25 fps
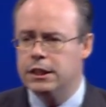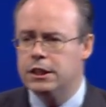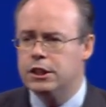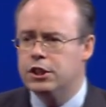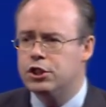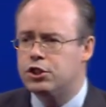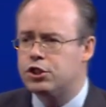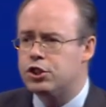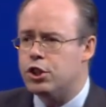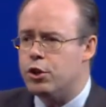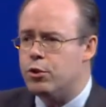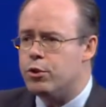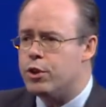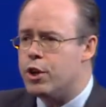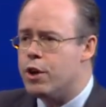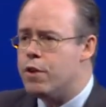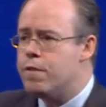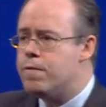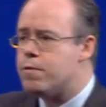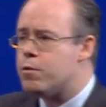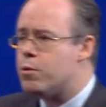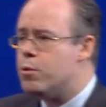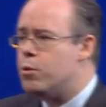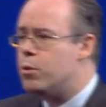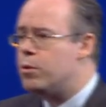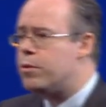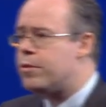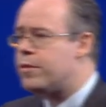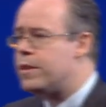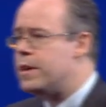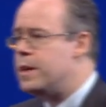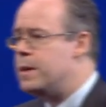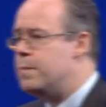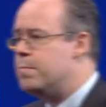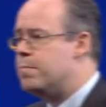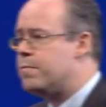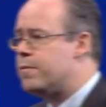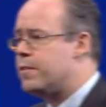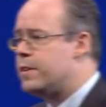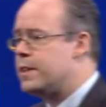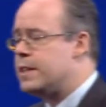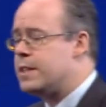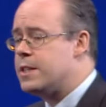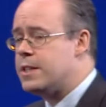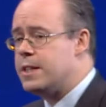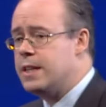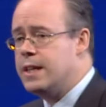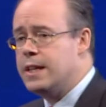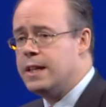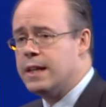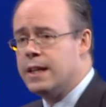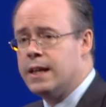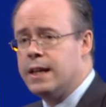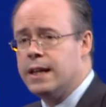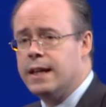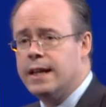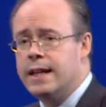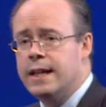So the overall theme for this year